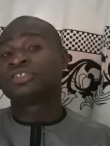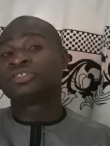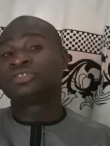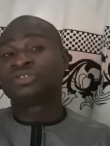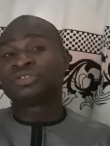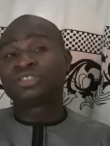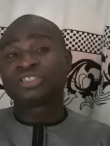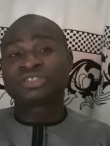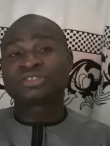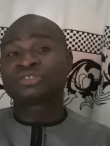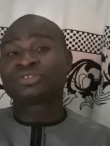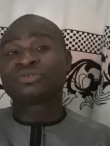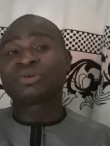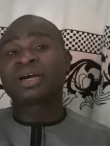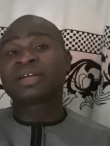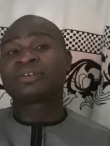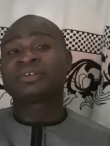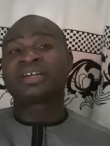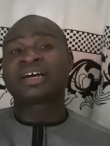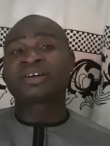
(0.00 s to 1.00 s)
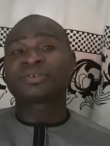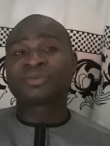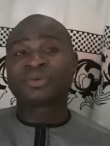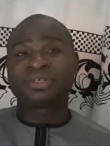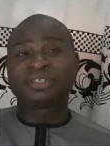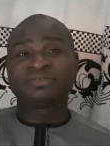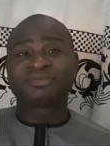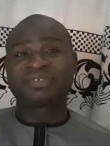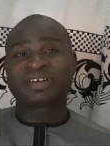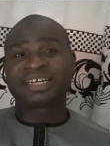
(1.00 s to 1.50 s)
you need to do another
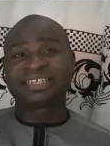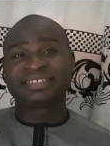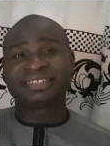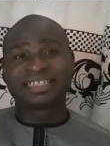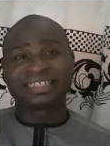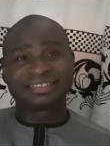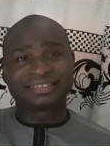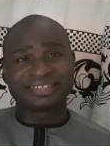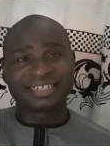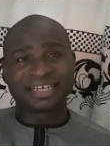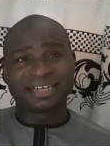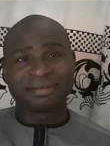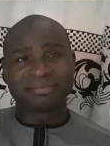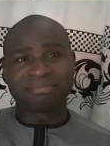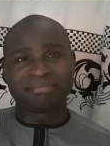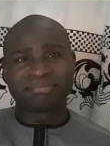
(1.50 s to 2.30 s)
qualifying exam.